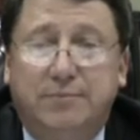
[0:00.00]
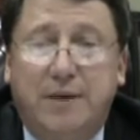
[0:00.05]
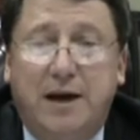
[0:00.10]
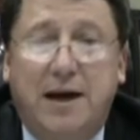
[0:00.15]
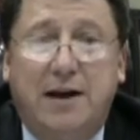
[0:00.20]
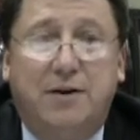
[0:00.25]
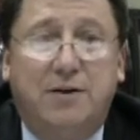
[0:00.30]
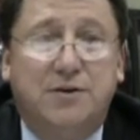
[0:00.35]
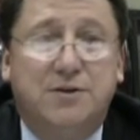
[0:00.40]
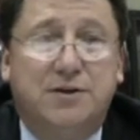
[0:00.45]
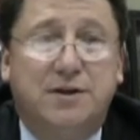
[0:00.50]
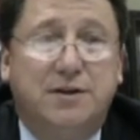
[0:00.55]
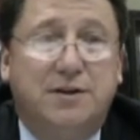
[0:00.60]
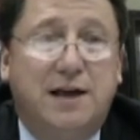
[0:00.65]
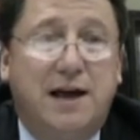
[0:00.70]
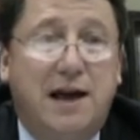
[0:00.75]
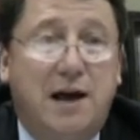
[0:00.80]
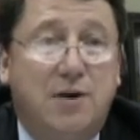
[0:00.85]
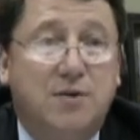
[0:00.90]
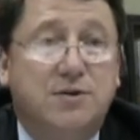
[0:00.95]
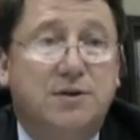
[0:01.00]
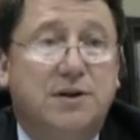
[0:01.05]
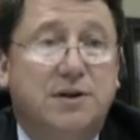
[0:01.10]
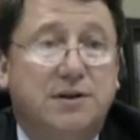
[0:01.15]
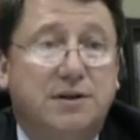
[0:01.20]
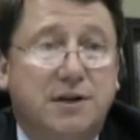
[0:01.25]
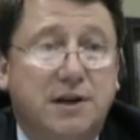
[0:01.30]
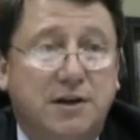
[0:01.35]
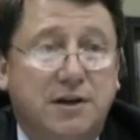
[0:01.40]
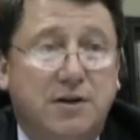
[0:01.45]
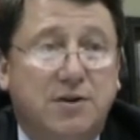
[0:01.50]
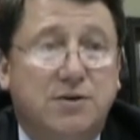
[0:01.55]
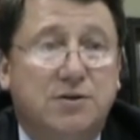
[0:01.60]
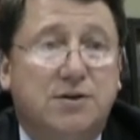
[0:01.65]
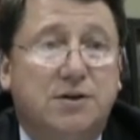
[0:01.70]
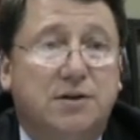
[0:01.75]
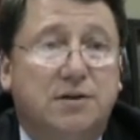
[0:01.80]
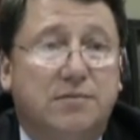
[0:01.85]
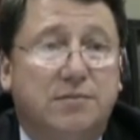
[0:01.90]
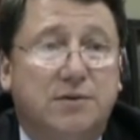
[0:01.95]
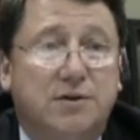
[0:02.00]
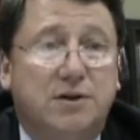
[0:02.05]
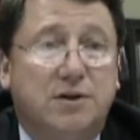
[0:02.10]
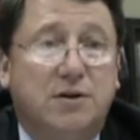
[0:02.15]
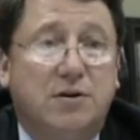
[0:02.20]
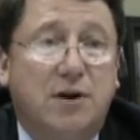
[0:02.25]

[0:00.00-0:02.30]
matters that the House continues to